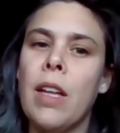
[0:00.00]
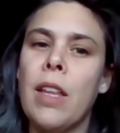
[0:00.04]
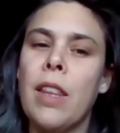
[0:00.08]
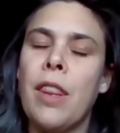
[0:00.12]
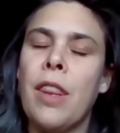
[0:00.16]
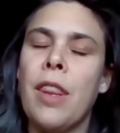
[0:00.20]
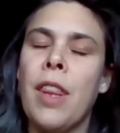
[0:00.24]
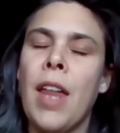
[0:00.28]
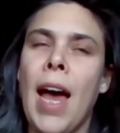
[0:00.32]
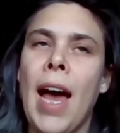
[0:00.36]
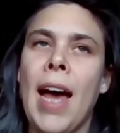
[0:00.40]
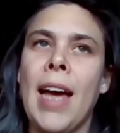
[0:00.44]

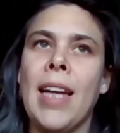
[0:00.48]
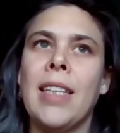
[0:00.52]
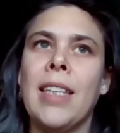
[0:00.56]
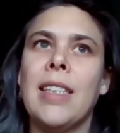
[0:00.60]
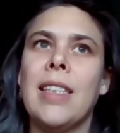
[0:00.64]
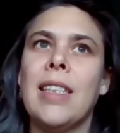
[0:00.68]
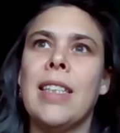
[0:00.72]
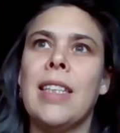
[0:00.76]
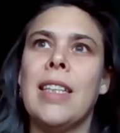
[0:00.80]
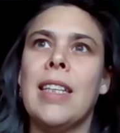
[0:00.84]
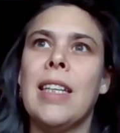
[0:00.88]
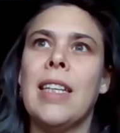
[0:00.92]
That
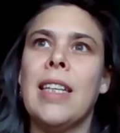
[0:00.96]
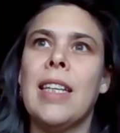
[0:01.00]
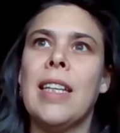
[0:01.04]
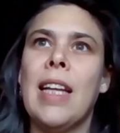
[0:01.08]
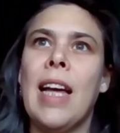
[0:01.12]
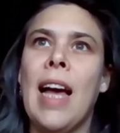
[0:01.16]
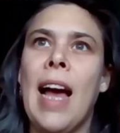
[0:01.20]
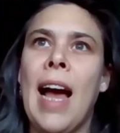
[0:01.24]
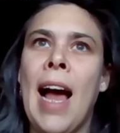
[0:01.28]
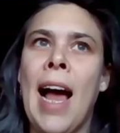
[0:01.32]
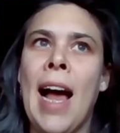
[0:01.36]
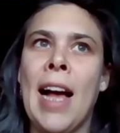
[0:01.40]

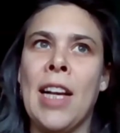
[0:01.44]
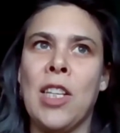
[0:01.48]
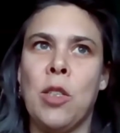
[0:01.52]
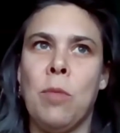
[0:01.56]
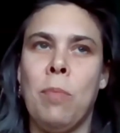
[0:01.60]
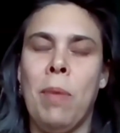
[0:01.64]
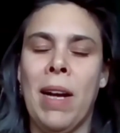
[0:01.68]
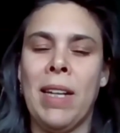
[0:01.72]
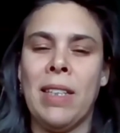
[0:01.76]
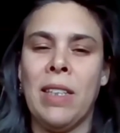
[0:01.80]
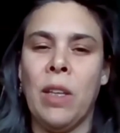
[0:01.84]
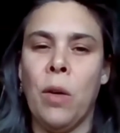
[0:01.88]

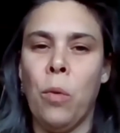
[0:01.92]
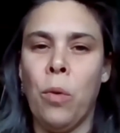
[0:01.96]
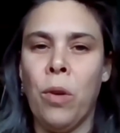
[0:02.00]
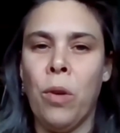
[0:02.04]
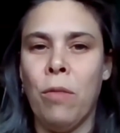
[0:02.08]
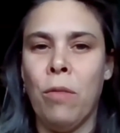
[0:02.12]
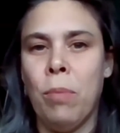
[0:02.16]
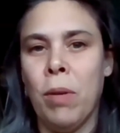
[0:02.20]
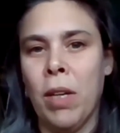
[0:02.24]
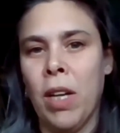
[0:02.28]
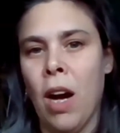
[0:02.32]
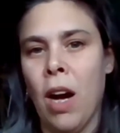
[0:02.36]
aspect that we've
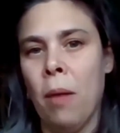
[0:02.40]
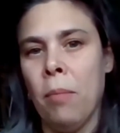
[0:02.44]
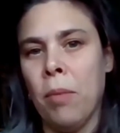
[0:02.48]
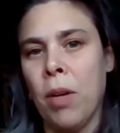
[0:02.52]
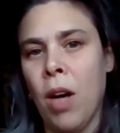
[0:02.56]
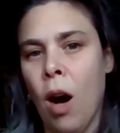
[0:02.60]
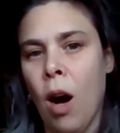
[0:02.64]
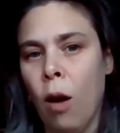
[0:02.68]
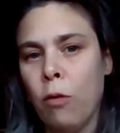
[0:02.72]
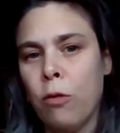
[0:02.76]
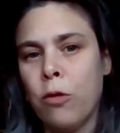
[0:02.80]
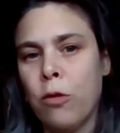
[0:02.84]
become
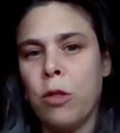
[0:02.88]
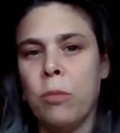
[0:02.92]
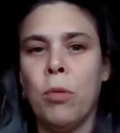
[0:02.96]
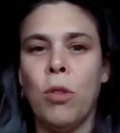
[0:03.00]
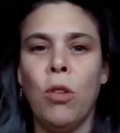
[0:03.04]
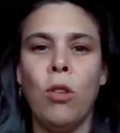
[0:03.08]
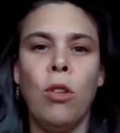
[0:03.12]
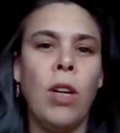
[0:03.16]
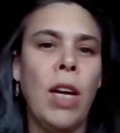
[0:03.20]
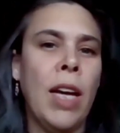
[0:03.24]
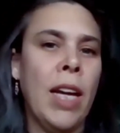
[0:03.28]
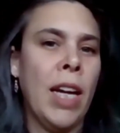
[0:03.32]

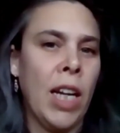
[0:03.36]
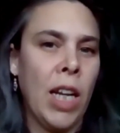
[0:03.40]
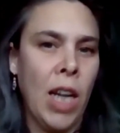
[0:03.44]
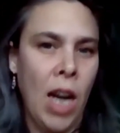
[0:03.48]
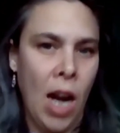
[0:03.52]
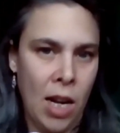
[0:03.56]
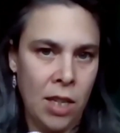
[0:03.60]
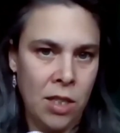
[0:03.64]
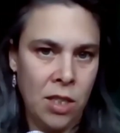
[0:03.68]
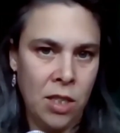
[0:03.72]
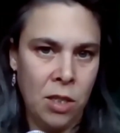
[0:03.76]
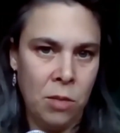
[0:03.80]
comfortable and
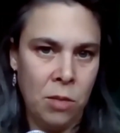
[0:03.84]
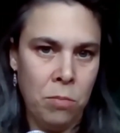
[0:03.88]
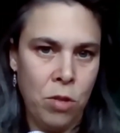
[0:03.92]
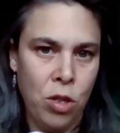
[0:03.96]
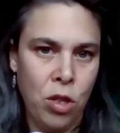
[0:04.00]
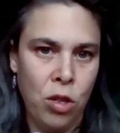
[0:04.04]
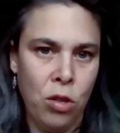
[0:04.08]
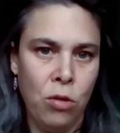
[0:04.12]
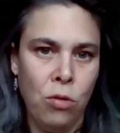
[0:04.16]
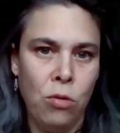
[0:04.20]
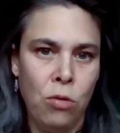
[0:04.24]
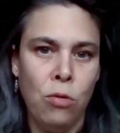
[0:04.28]
accustomed
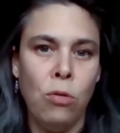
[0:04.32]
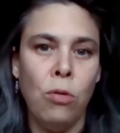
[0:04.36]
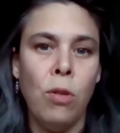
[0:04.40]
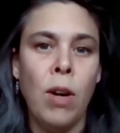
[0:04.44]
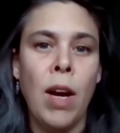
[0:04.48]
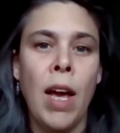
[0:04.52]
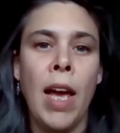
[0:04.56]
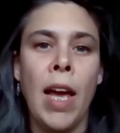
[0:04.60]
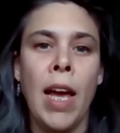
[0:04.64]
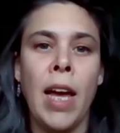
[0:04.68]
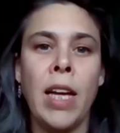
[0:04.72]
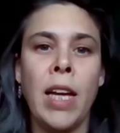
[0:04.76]
to
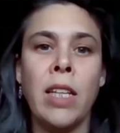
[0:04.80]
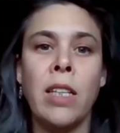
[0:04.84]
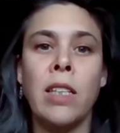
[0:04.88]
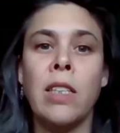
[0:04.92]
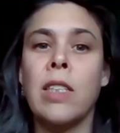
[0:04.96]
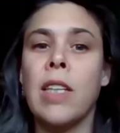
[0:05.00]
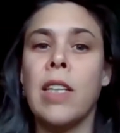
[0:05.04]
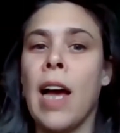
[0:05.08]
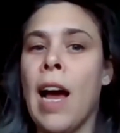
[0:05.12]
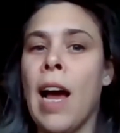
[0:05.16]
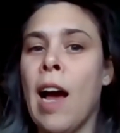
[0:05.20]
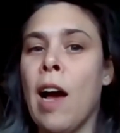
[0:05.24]
and
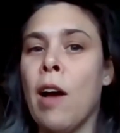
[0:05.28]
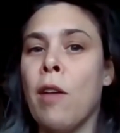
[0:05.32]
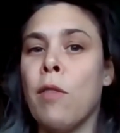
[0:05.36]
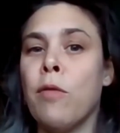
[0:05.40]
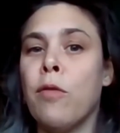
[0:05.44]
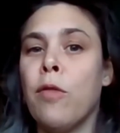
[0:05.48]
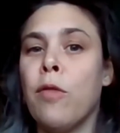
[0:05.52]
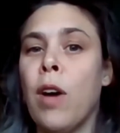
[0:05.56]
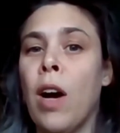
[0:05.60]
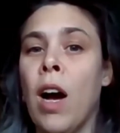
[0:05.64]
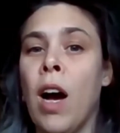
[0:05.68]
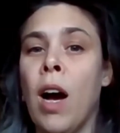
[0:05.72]
have
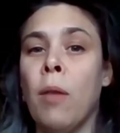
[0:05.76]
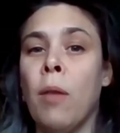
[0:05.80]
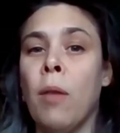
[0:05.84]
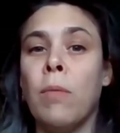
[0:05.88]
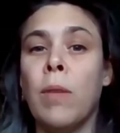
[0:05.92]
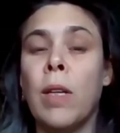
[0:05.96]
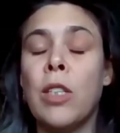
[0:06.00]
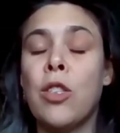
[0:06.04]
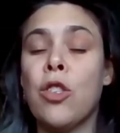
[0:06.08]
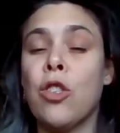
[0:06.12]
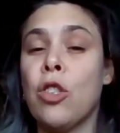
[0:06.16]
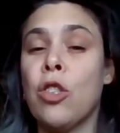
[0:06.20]

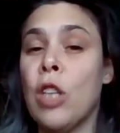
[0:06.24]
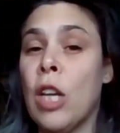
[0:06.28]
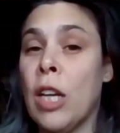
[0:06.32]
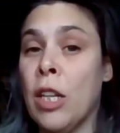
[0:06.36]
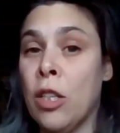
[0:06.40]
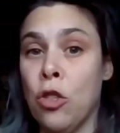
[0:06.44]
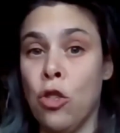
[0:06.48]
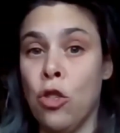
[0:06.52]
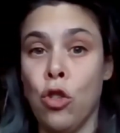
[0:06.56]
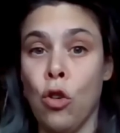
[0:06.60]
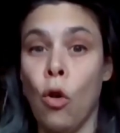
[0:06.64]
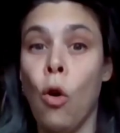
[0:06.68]

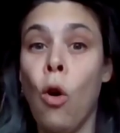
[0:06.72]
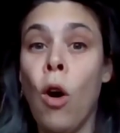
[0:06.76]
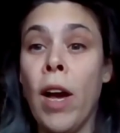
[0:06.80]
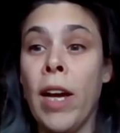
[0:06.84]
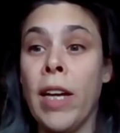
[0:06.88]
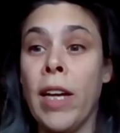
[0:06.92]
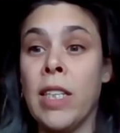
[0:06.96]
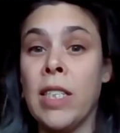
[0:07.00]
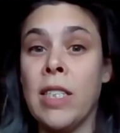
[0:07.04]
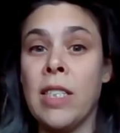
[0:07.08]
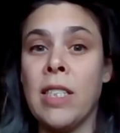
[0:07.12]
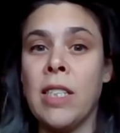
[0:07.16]
enjoyed
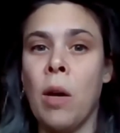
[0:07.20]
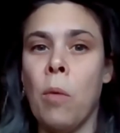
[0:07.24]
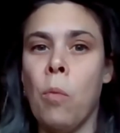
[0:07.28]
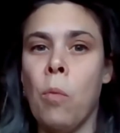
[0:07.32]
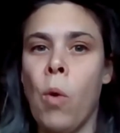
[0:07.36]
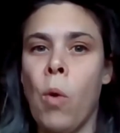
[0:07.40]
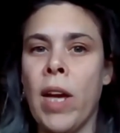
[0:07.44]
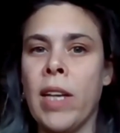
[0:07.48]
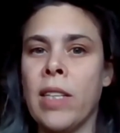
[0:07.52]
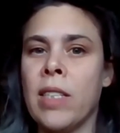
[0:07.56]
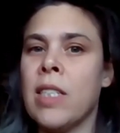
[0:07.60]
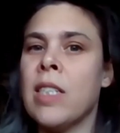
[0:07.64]
in some
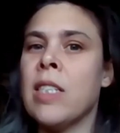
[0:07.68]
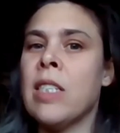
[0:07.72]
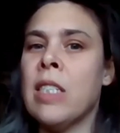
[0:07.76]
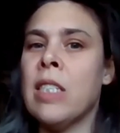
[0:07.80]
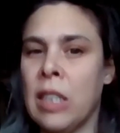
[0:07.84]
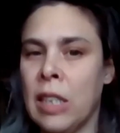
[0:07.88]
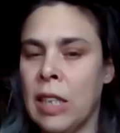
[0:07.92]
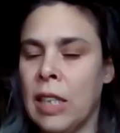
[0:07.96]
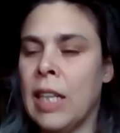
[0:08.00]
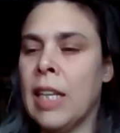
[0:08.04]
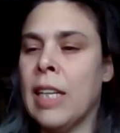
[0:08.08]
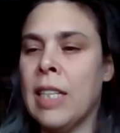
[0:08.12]
ways
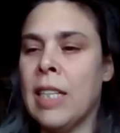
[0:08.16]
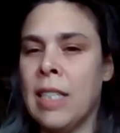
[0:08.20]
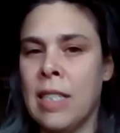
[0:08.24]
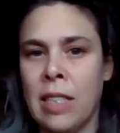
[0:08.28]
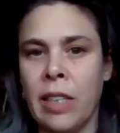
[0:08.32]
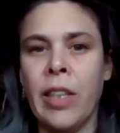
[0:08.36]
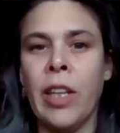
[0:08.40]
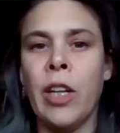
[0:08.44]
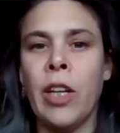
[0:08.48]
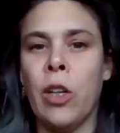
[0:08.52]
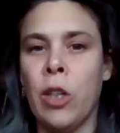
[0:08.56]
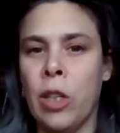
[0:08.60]
is
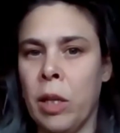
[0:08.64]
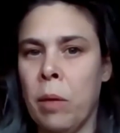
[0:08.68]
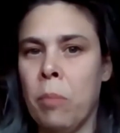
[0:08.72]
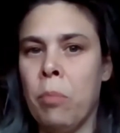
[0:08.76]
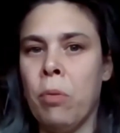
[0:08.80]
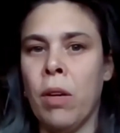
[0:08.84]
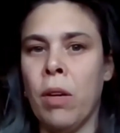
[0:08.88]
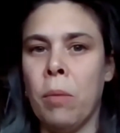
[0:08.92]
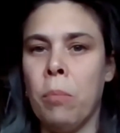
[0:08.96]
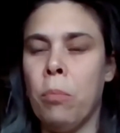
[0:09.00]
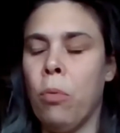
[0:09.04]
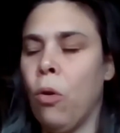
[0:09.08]
literally
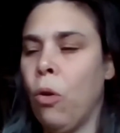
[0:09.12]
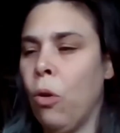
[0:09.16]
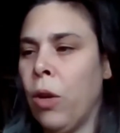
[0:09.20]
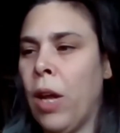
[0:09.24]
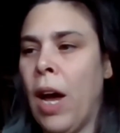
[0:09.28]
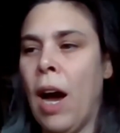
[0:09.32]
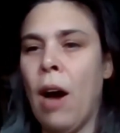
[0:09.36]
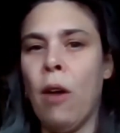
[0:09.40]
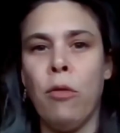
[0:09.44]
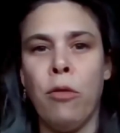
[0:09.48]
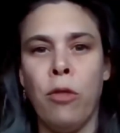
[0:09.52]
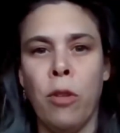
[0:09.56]
being pulled
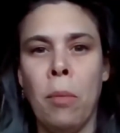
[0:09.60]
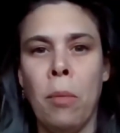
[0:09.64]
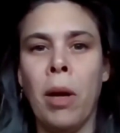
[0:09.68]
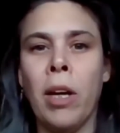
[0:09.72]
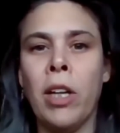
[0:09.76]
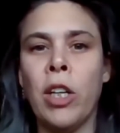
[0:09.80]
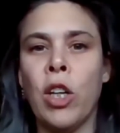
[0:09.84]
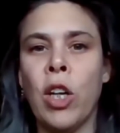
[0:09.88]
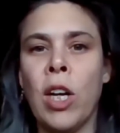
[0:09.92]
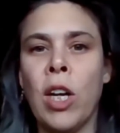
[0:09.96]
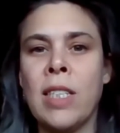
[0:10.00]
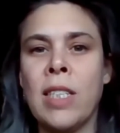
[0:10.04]
out from
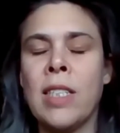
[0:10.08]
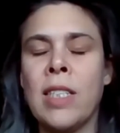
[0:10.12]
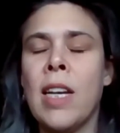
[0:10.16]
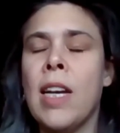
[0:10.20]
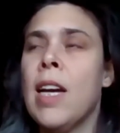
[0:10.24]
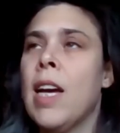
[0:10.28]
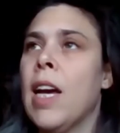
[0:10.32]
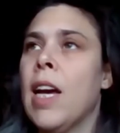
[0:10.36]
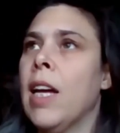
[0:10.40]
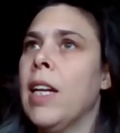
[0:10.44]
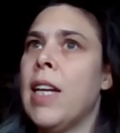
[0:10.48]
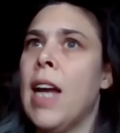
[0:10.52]
under us.
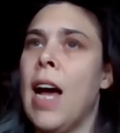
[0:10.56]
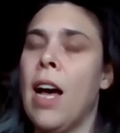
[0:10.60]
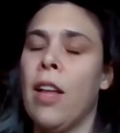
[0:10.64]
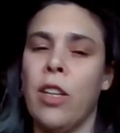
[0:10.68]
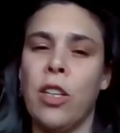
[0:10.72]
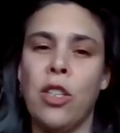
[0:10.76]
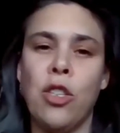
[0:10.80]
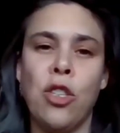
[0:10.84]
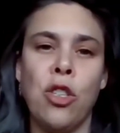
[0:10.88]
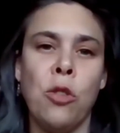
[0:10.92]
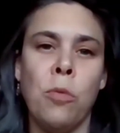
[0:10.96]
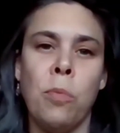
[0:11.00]
And now that
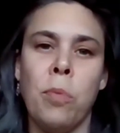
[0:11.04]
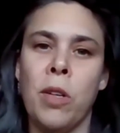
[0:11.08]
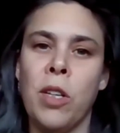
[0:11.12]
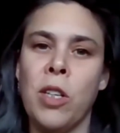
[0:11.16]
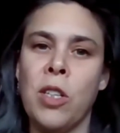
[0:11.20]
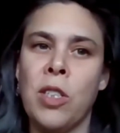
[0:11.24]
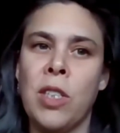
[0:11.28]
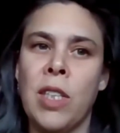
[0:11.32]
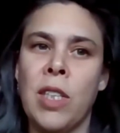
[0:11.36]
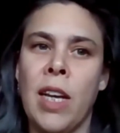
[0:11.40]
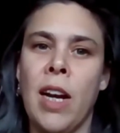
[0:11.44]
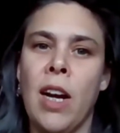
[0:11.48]

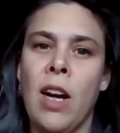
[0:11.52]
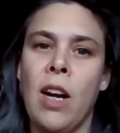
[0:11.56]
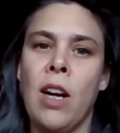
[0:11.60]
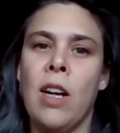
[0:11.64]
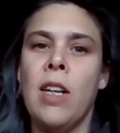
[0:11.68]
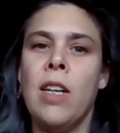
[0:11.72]
Jupiter's there,